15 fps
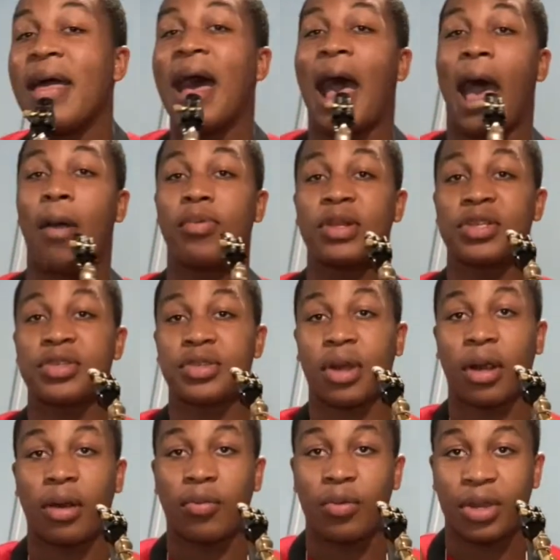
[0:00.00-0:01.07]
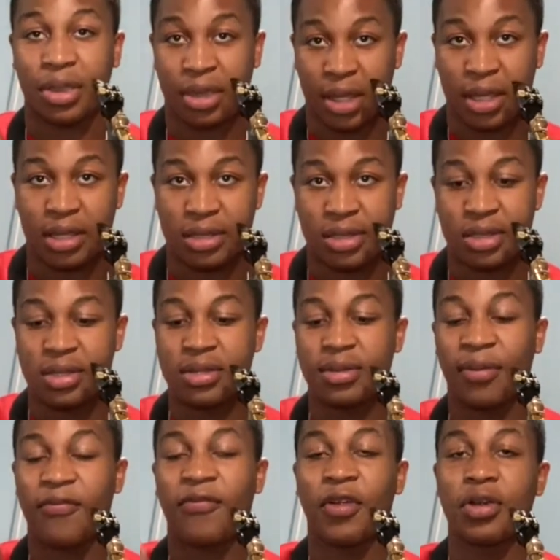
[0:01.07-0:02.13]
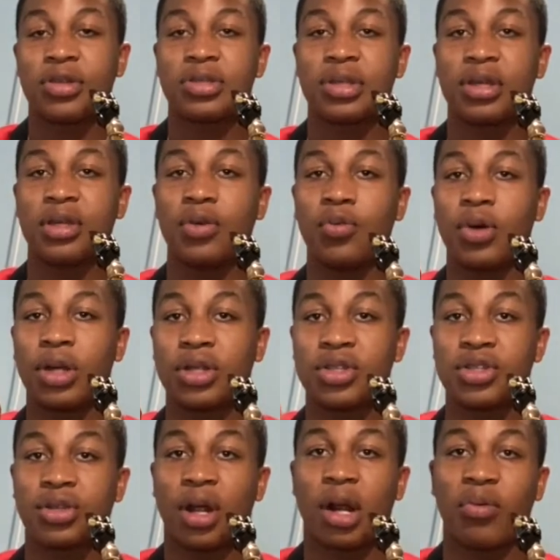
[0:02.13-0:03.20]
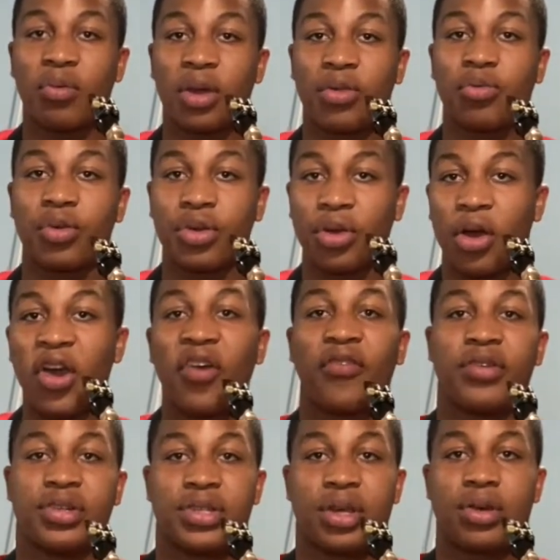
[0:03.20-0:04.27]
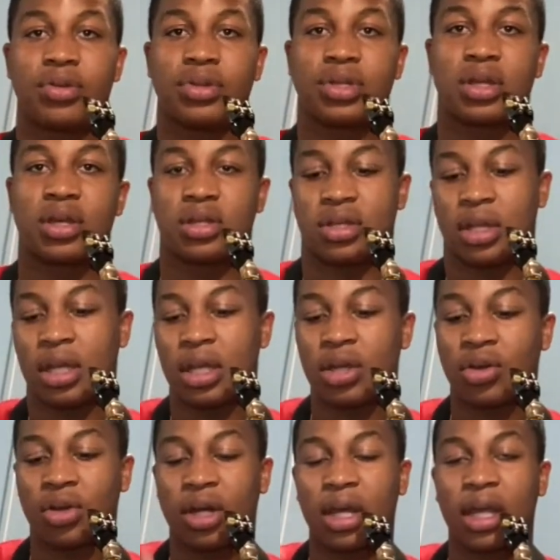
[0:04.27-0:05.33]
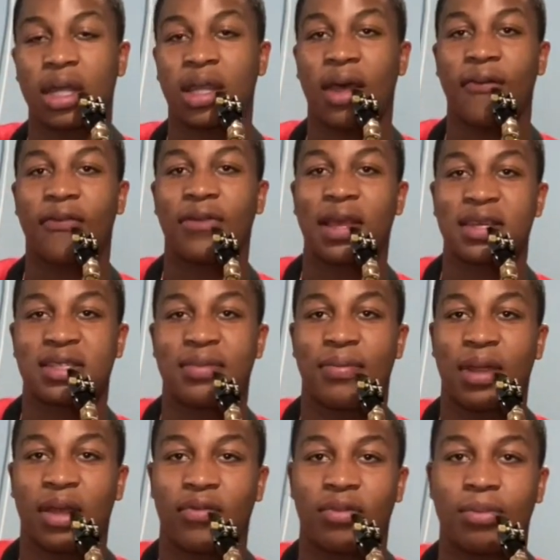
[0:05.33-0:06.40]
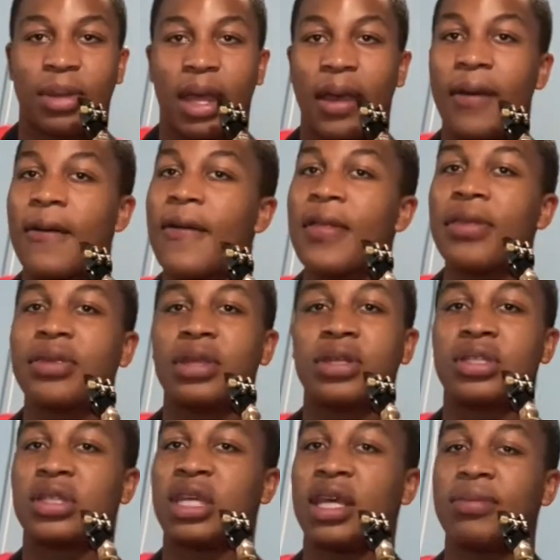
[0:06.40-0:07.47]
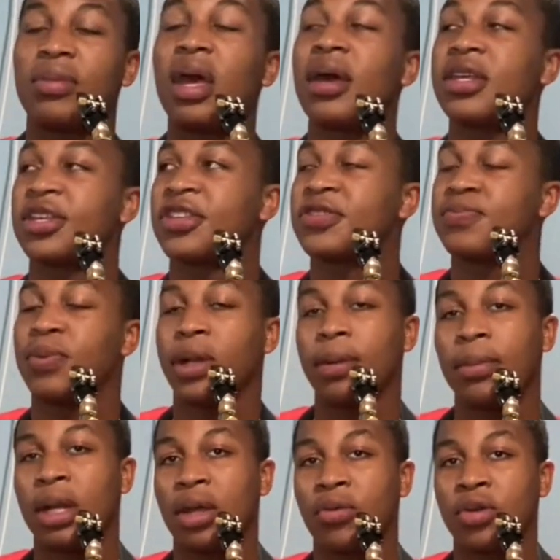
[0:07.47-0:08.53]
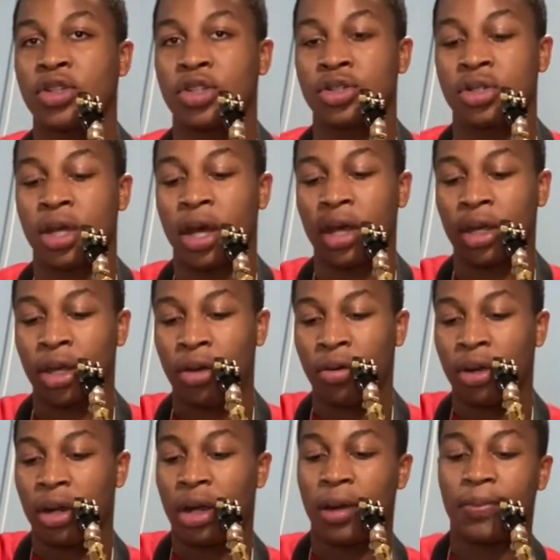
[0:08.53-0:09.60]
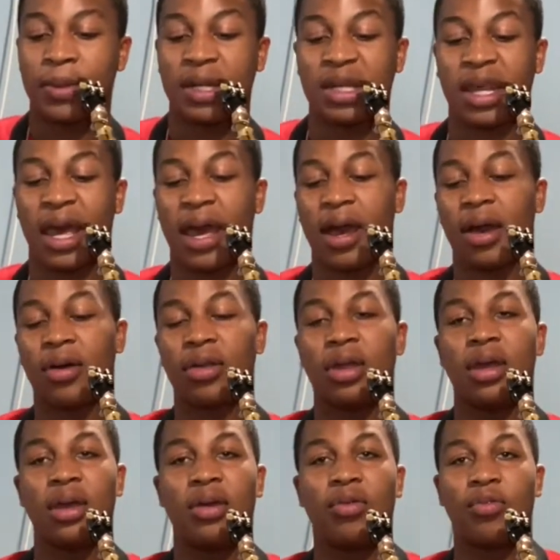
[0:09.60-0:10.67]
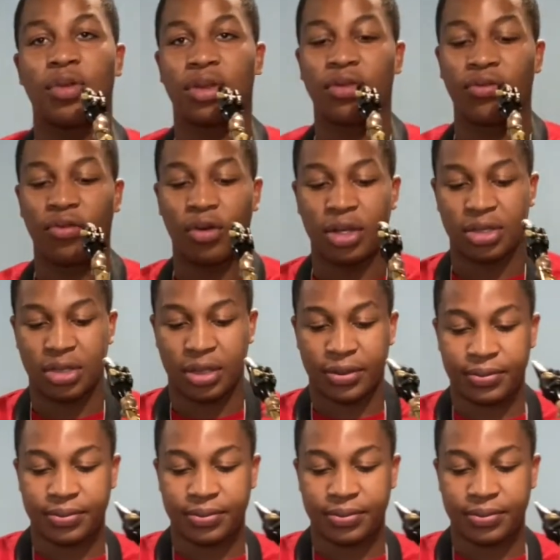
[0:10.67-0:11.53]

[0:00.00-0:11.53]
I would start with this. This is the first thing you want to start with overtones, because you're going to get that flexibility from that. Just keep experimenting with your tongue going up and down with the voicing.